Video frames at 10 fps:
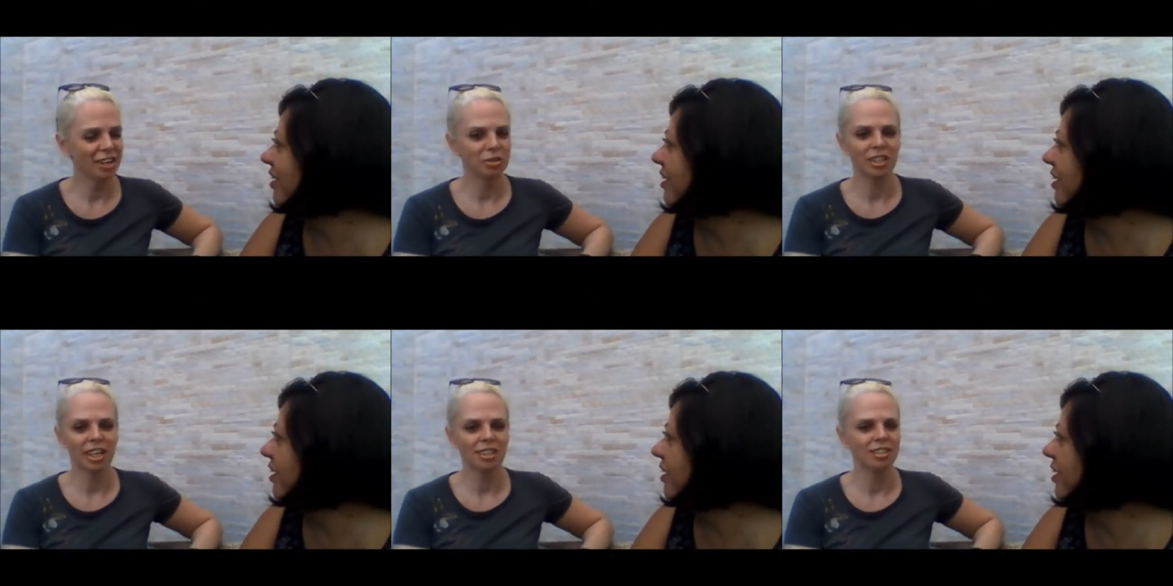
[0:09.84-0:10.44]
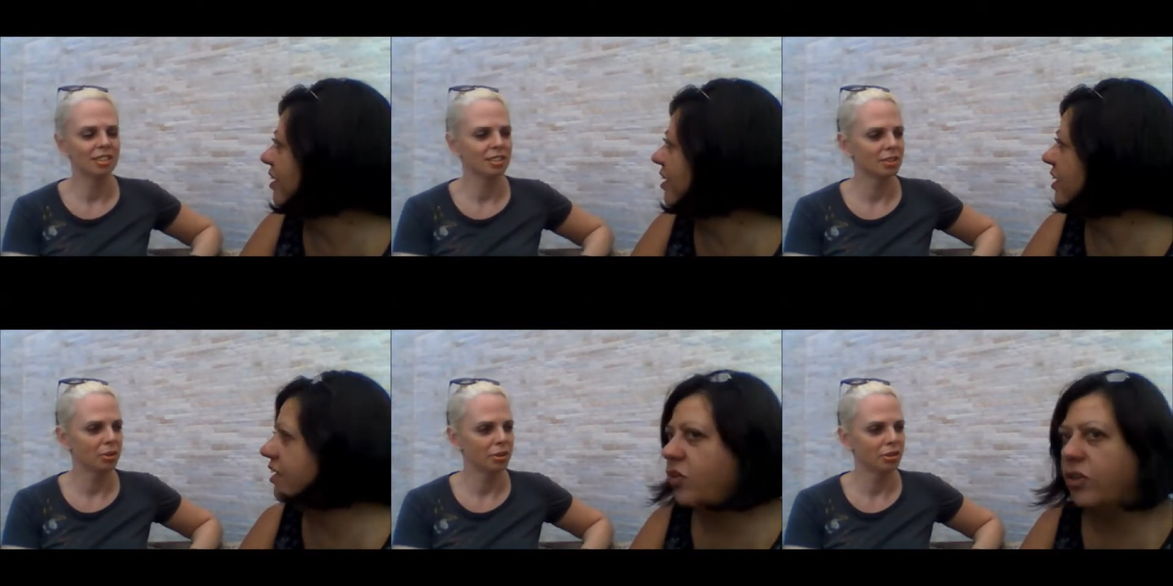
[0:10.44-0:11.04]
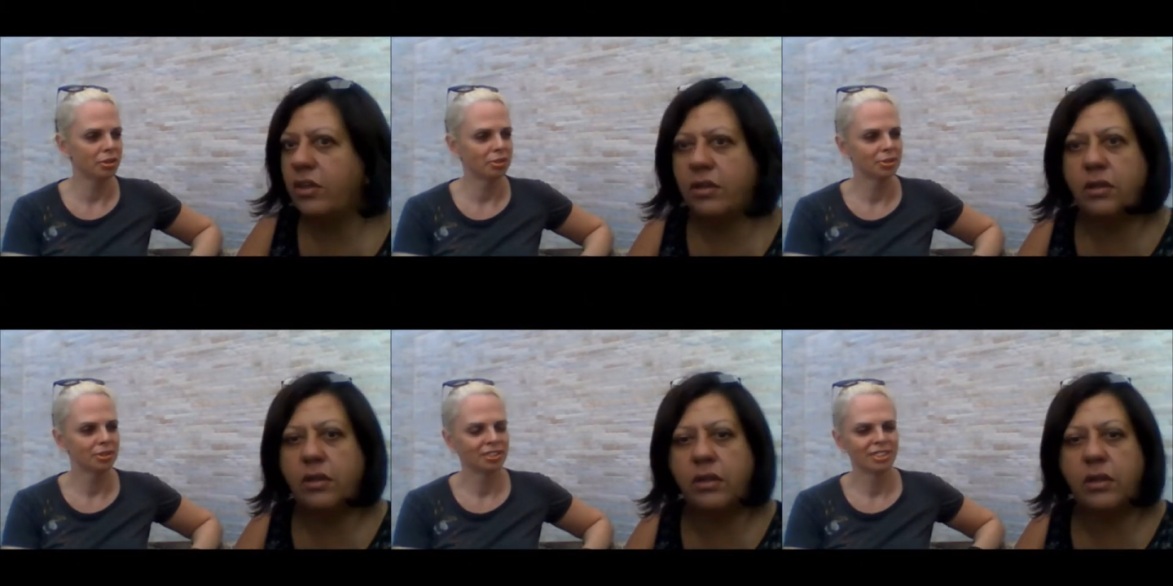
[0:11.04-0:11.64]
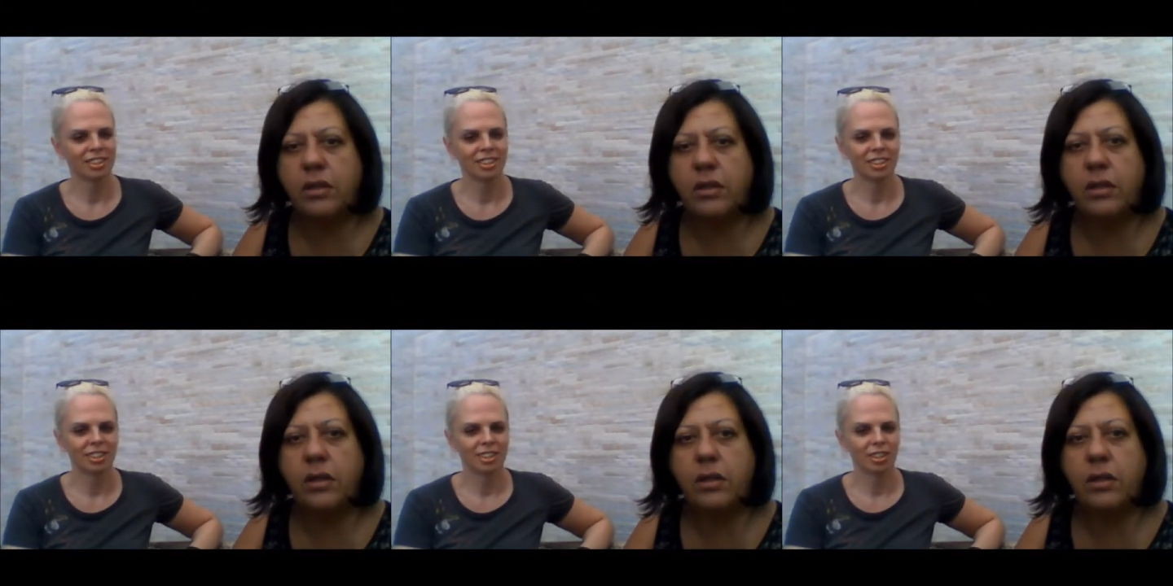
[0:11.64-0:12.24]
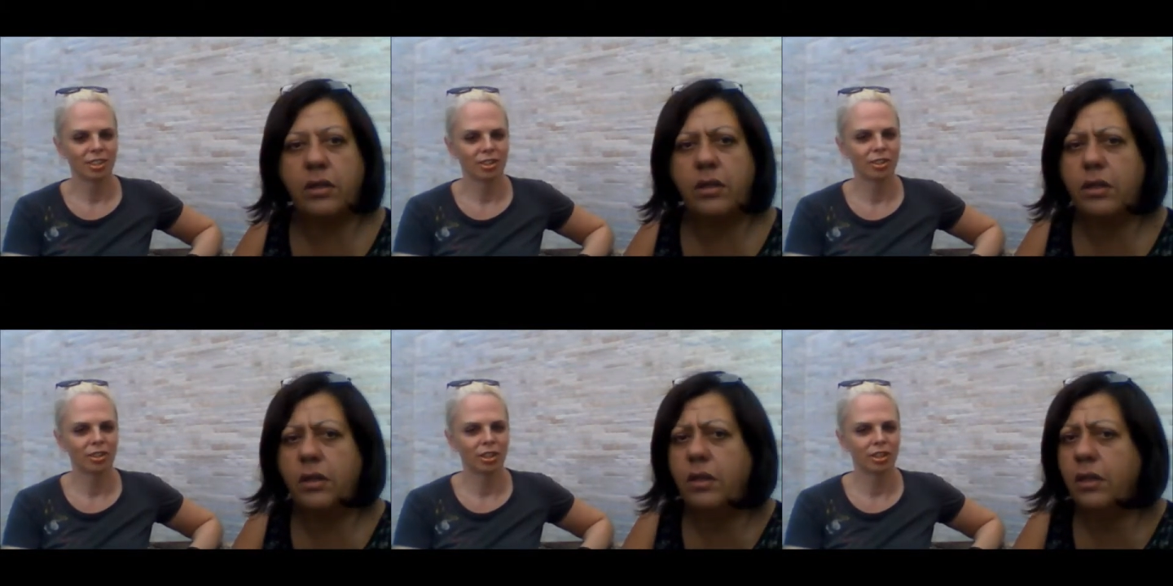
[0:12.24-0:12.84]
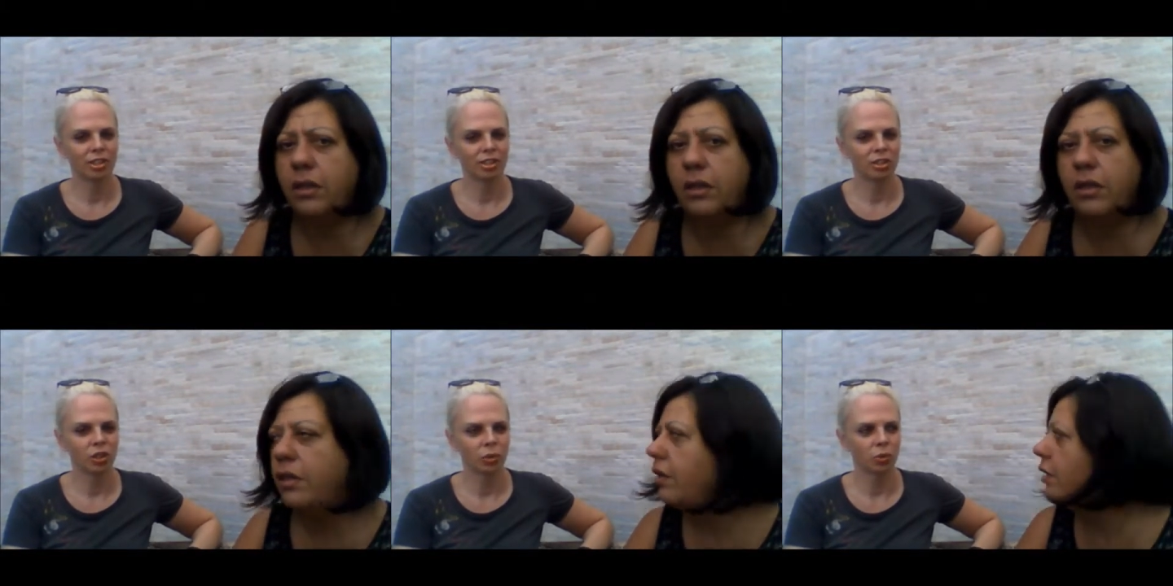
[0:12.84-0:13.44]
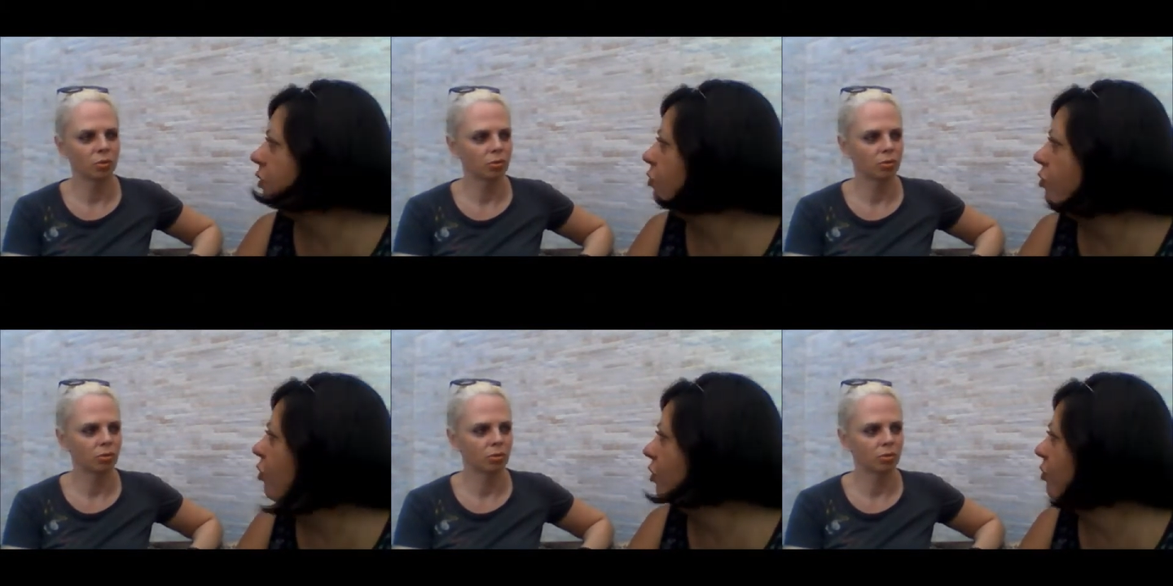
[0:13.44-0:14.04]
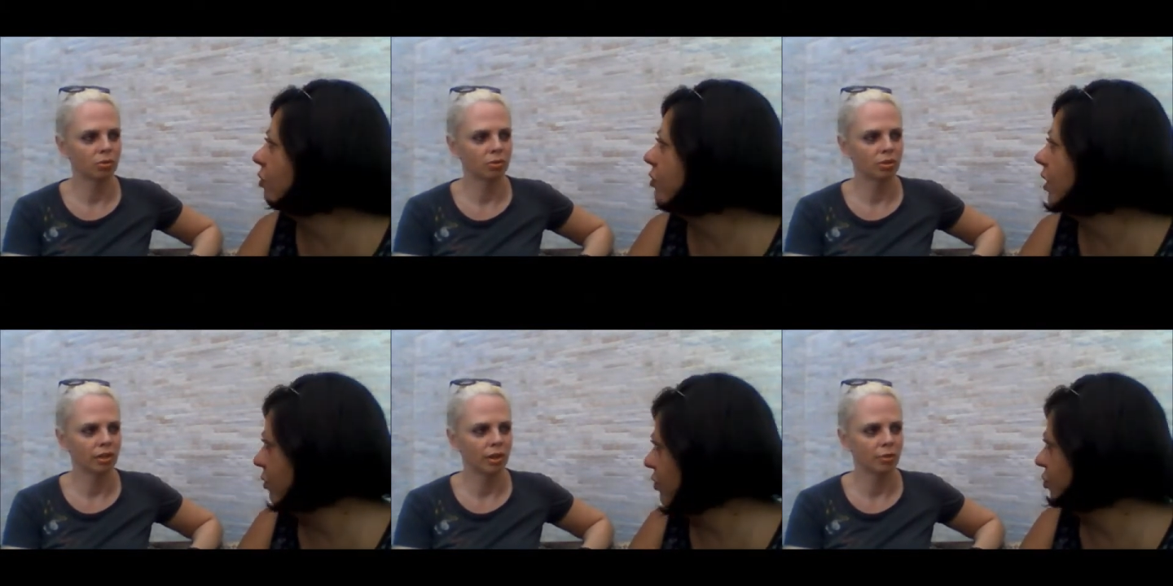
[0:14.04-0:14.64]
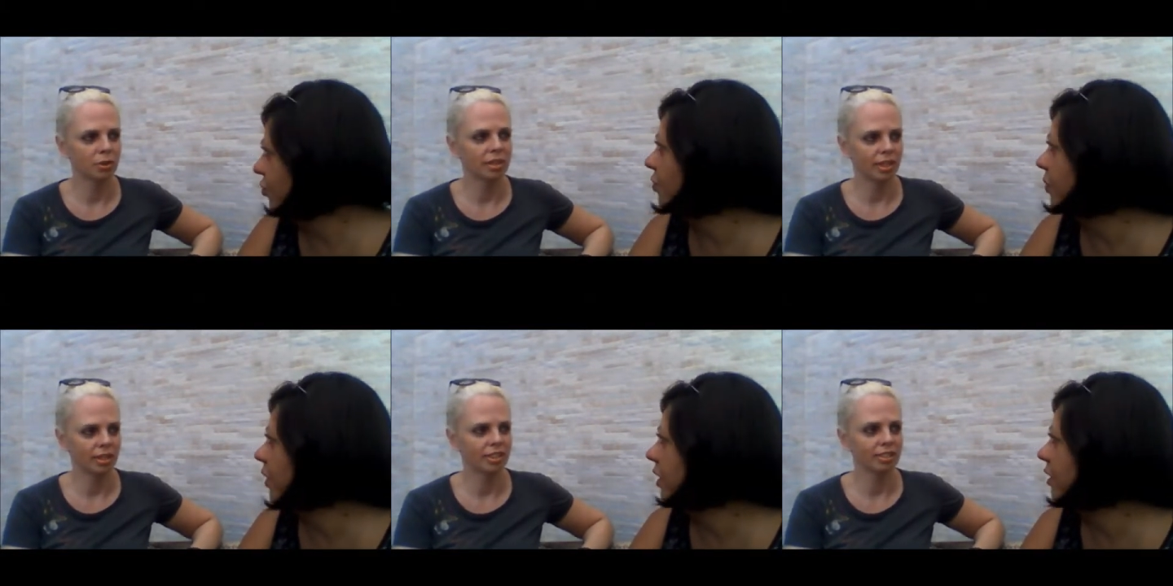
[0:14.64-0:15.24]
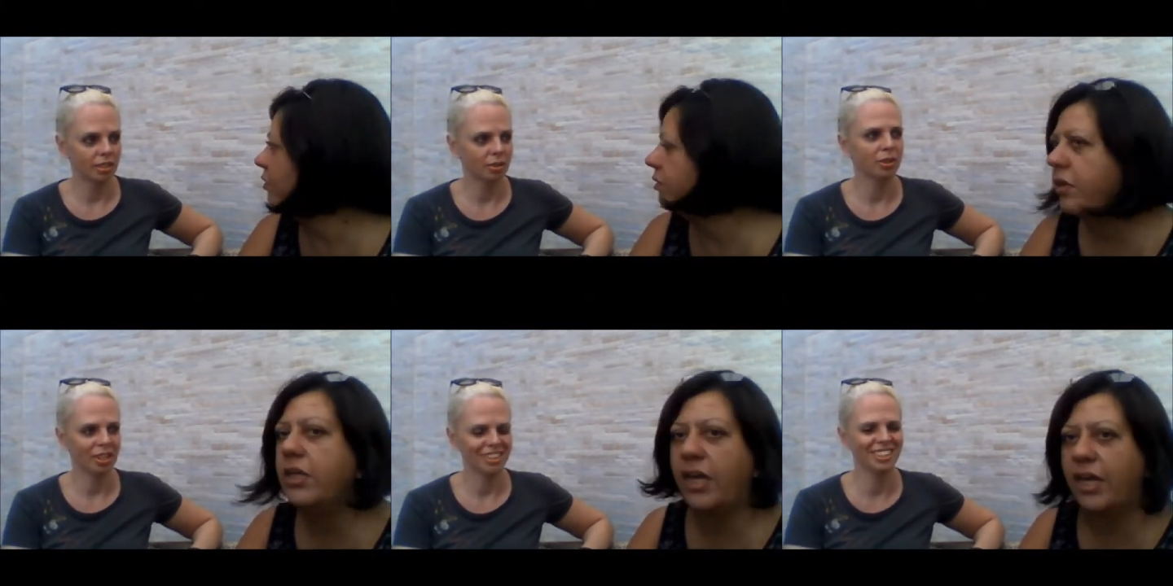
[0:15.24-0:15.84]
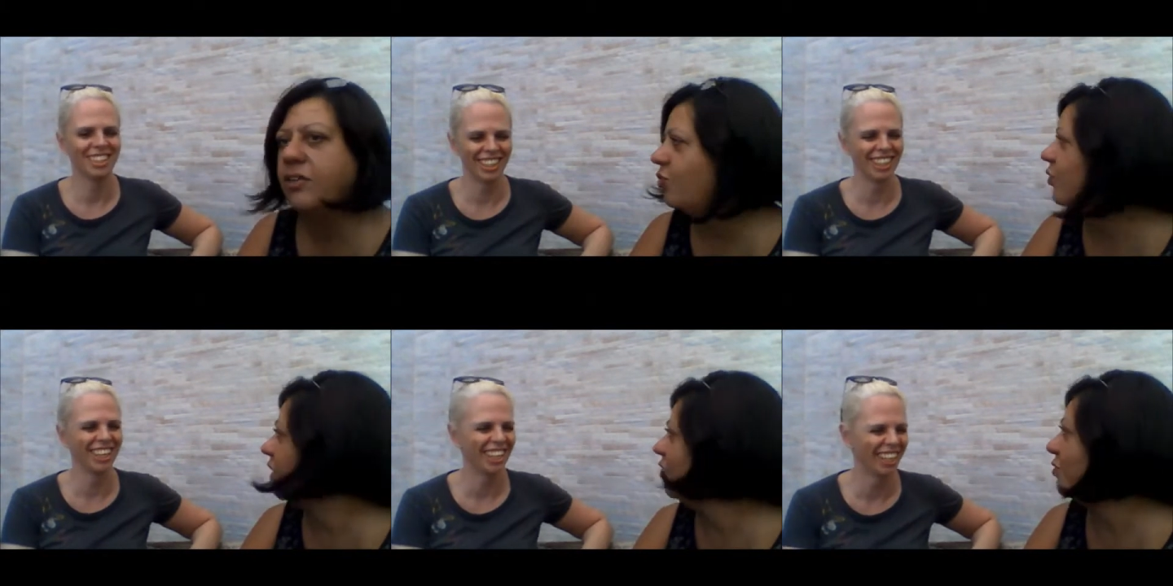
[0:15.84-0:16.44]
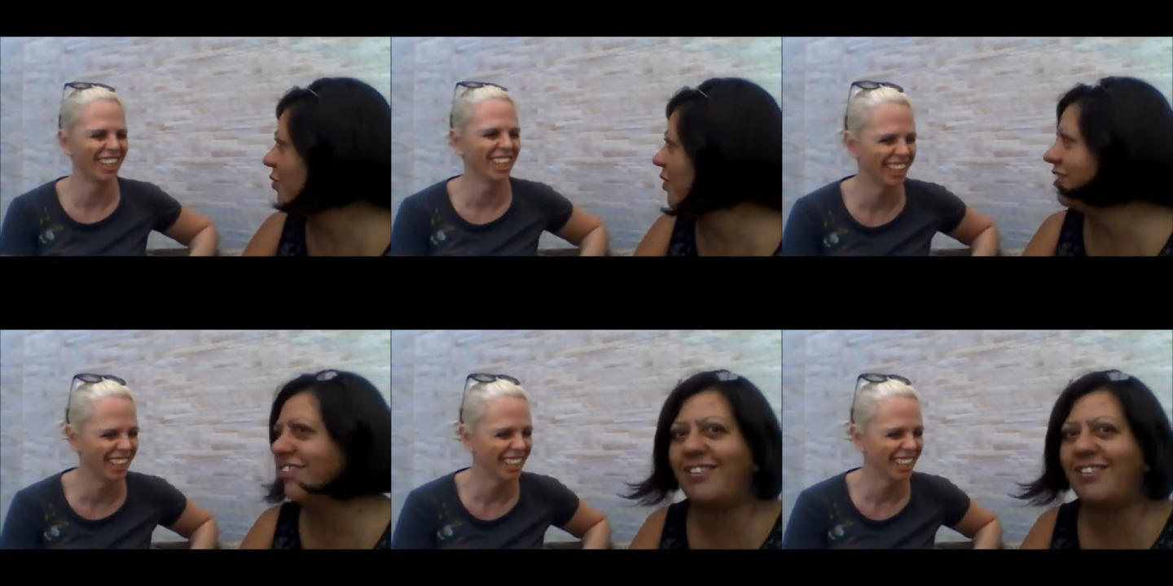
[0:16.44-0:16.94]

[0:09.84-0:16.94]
Speaker 1: are you testing the audio? Or no? No, no, Never it's for real. Yes, we already